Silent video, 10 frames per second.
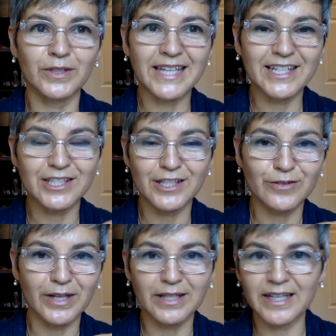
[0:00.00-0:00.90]
catch it just
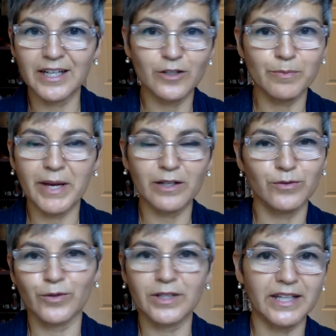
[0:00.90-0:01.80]
right, it kind of goes back and
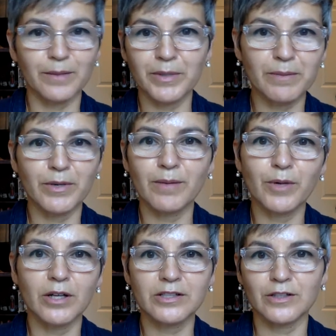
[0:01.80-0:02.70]
forth like a ping pong
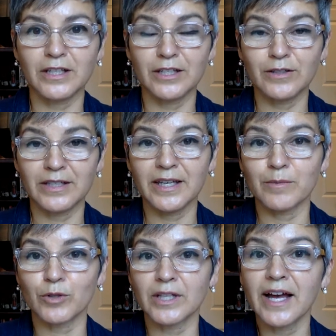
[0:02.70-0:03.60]
ball, so that you can get
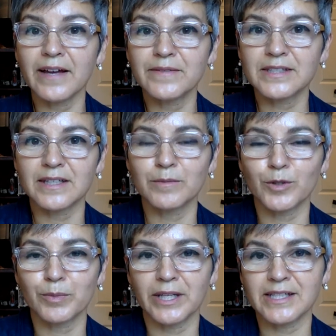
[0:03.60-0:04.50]
more lives and
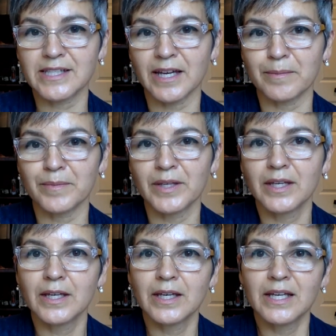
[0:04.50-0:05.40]
more playing time.
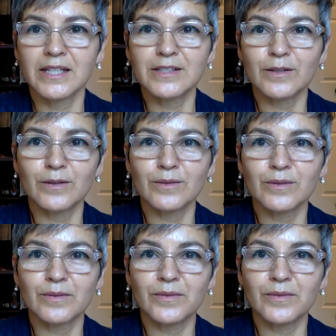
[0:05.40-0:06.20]
So